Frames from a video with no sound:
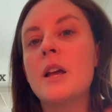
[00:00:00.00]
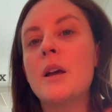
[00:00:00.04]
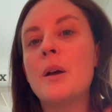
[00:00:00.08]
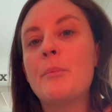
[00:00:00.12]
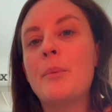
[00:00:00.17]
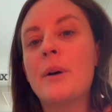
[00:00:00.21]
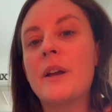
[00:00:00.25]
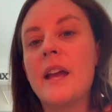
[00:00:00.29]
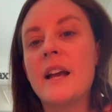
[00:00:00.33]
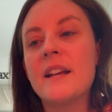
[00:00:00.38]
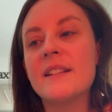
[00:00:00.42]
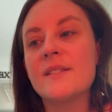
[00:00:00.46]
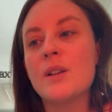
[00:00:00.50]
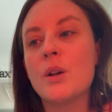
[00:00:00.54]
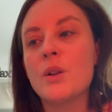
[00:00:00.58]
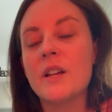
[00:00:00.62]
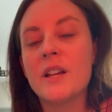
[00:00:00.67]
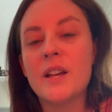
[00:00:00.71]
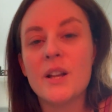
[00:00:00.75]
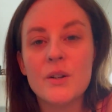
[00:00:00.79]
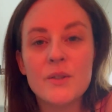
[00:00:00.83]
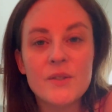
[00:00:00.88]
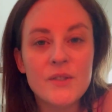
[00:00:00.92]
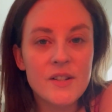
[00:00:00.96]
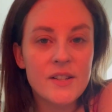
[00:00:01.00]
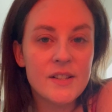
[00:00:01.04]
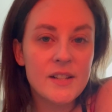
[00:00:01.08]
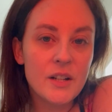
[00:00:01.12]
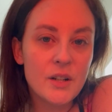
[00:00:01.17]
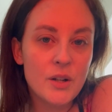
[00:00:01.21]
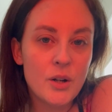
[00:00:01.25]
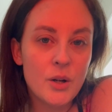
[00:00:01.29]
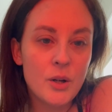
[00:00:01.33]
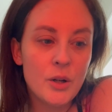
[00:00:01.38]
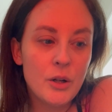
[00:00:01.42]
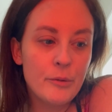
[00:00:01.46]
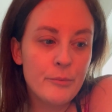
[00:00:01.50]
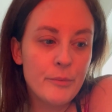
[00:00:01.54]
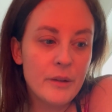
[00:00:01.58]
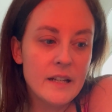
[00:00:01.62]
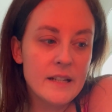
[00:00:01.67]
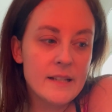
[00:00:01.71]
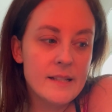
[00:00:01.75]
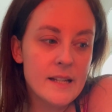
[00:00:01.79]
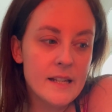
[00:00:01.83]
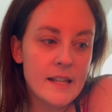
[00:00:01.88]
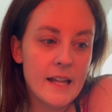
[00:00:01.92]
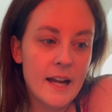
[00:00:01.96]
But yeah, so the kiddos are stuck home
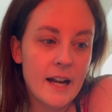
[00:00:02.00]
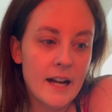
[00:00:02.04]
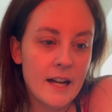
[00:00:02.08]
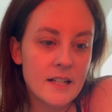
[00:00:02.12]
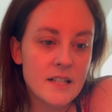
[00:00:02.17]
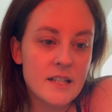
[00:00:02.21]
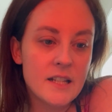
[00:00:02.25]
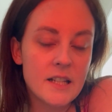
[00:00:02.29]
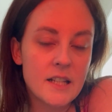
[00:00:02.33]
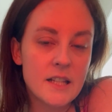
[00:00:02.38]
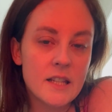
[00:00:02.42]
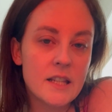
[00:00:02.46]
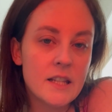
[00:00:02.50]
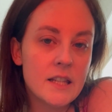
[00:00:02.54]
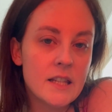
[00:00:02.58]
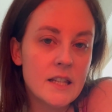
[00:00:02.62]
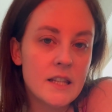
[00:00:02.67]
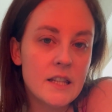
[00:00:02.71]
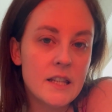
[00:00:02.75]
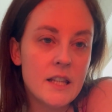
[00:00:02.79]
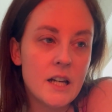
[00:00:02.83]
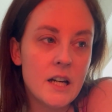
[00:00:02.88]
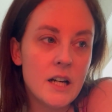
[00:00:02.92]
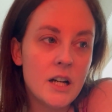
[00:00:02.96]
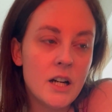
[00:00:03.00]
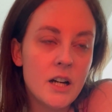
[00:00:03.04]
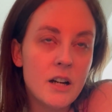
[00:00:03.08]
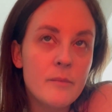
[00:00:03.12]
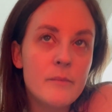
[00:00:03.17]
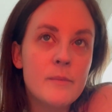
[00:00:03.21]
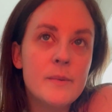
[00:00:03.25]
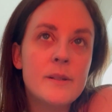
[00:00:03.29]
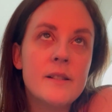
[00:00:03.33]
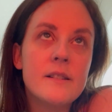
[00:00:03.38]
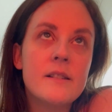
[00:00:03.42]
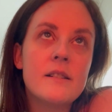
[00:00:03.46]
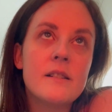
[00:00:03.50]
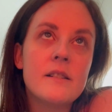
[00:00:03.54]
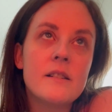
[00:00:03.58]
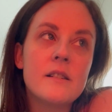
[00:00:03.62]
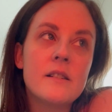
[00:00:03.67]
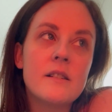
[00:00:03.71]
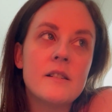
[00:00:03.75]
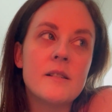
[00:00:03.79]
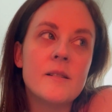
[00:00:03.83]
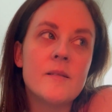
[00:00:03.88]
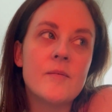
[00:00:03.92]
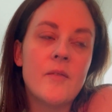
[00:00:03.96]
because of that. The hubs
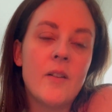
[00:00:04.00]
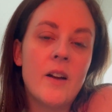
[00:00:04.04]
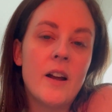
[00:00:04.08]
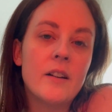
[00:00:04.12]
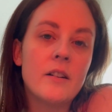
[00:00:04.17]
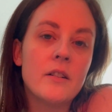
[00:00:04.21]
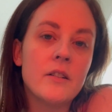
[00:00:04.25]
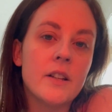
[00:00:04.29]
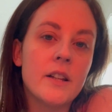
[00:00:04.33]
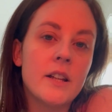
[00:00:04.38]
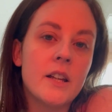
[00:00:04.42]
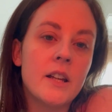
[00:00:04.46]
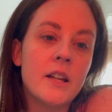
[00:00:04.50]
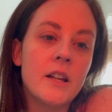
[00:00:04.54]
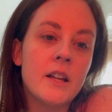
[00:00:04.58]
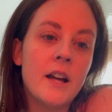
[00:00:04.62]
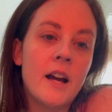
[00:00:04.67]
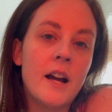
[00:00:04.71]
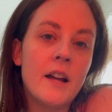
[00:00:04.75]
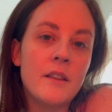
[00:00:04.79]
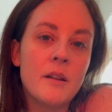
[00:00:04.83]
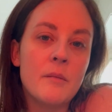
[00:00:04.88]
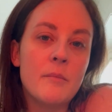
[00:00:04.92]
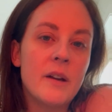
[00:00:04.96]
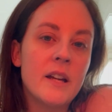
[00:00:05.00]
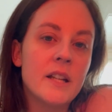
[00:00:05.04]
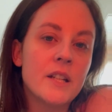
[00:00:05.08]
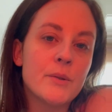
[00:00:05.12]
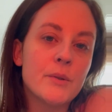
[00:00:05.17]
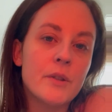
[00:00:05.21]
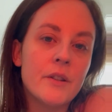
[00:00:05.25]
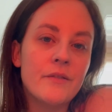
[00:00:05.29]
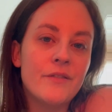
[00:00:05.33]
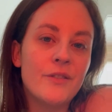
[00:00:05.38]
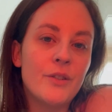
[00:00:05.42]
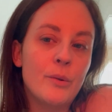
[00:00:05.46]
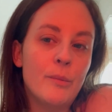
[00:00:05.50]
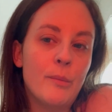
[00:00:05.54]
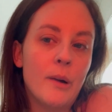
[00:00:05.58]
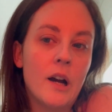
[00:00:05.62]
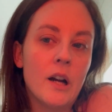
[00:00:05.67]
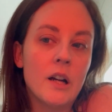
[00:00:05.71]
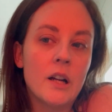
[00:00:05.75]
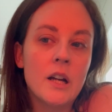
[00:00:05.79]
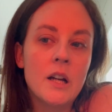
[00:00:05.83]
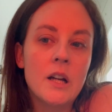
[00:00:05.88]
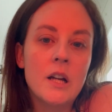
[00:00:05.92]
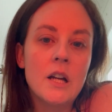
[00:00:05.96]
is finally on the mend with the flu
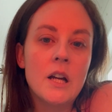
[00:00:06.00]
bug.